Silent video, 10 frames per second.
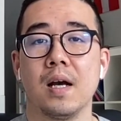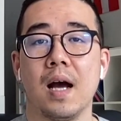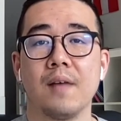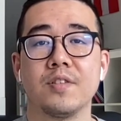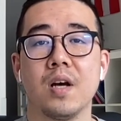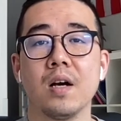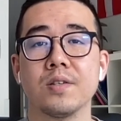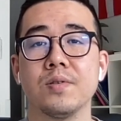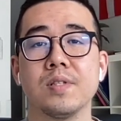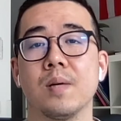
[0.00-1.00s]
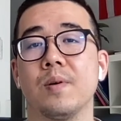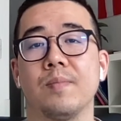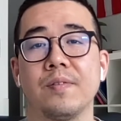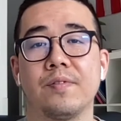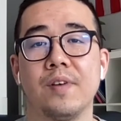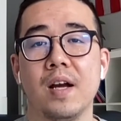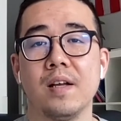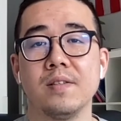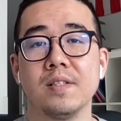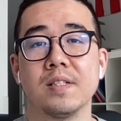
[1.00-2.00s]
I have talked to some of my
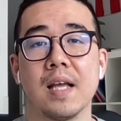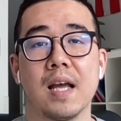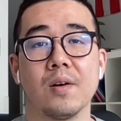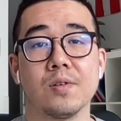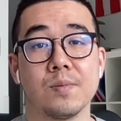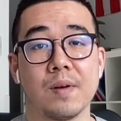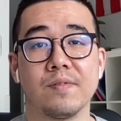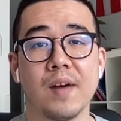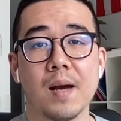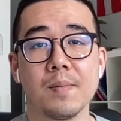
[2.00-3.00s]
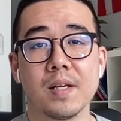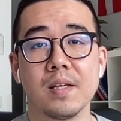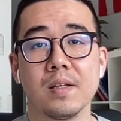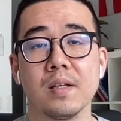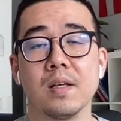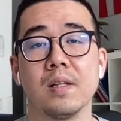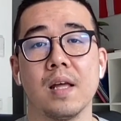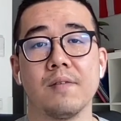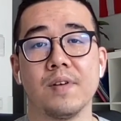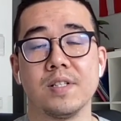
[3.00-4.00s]
friends and also my family,
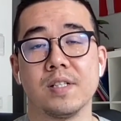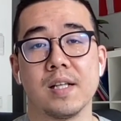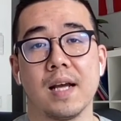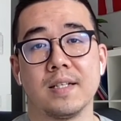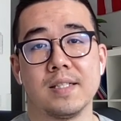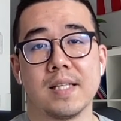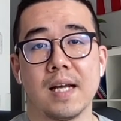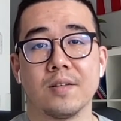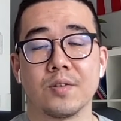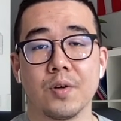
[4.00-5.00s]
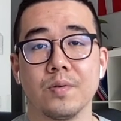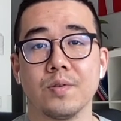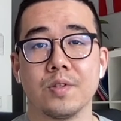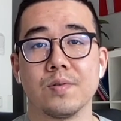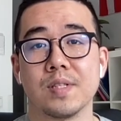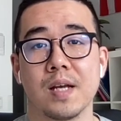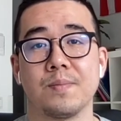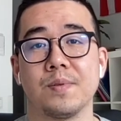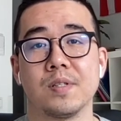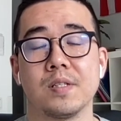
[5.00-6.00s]
and eventually I decided to go to
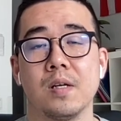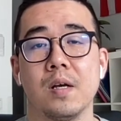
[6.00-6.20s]
Cyprus